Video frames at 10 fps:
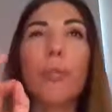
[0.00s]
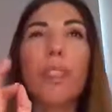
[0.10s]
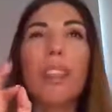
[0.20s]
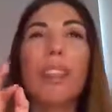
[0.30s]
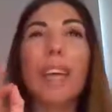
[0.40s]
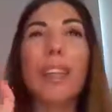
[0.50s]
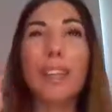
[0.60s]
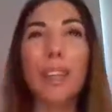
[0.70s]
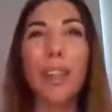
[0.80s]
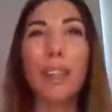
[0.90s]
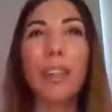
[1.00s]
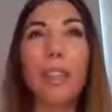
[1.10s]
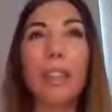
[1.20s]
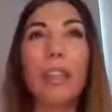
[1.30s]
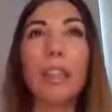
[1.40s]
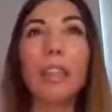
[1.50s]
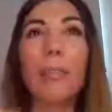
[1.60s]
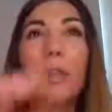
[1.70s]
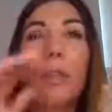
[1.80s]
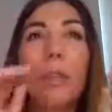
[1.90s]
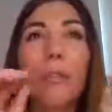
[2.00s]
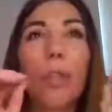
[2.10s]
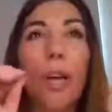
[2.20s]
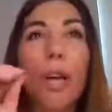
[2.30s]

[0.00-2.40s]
but neither the other techniques, because if you